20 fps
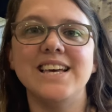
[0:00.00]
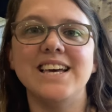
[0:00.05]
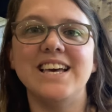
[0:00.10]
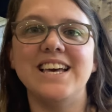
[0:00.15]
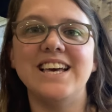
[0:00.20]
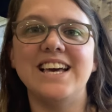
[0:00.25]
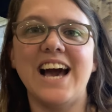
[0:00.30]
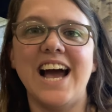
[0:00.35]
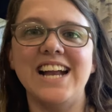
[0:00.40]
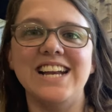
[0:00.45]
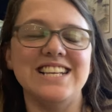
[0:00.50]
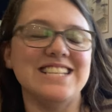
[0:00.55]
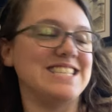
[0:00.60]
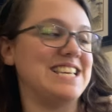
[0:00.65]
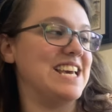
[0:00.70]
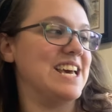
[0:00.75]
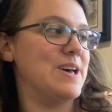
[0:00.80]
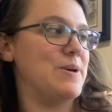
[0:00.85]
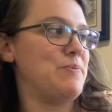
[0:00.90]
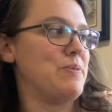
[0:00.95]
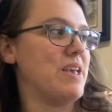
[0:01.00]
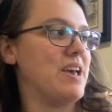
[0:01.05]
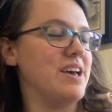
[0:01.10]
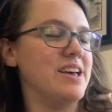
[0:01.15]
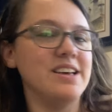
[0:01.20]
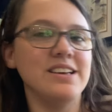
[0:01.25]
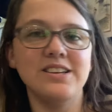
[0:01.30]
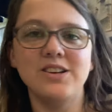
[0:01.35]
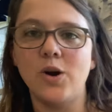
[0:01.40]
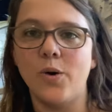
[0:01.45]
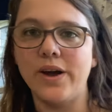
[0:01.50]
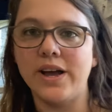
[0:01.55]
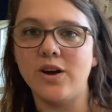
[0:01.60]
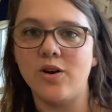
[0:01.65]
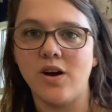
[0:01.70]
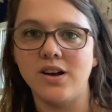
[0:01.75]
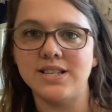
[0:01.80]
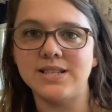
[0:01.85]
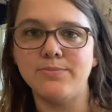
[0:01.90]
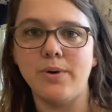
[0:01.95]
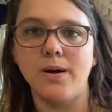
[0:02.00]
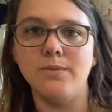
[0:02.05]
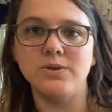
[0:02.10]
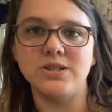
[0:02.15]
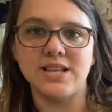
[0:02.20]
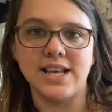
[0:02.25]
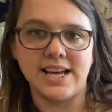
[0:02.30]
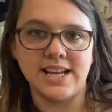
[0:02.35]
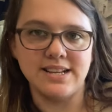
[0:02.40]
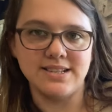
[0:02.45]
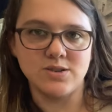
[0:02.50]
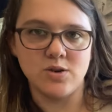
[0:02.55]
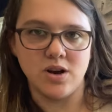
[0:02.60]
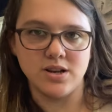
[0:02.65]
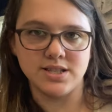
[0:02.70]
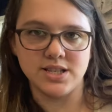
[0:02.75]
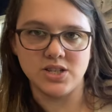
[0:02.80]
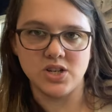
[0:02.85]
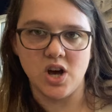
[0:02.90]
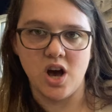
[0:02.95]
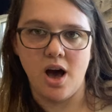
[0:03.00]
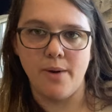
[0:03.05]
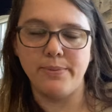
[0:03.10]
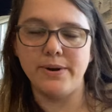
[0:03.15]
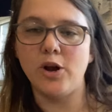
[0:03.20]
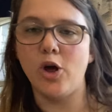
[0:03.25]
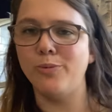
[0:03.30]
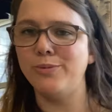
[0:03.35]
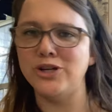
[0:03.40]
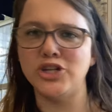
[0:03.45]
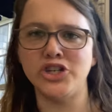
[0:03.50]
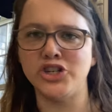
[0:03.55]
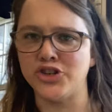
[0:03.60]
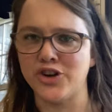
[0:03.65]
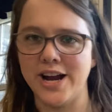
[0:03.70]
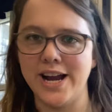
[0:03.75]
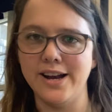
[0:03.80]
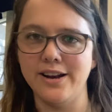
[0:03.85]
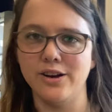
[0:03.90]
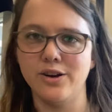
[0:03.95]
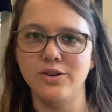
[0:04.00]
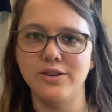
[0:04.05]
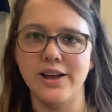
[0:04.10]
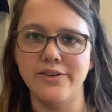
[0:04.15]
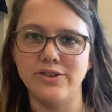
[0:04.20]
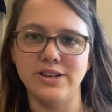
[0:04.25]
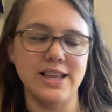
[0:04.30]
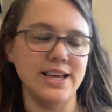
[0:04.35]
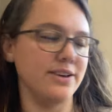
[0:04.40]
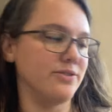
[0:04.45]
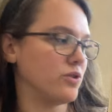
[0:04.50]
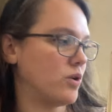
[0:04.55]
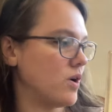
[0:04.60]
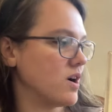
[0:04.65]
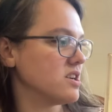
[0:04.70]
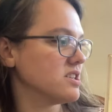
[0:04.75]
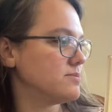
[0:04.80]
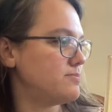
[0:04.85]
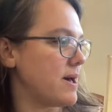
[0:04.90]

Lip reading: You can kind of see it going across the bottom just like it is across the top, and it'll be straight and everything, of course.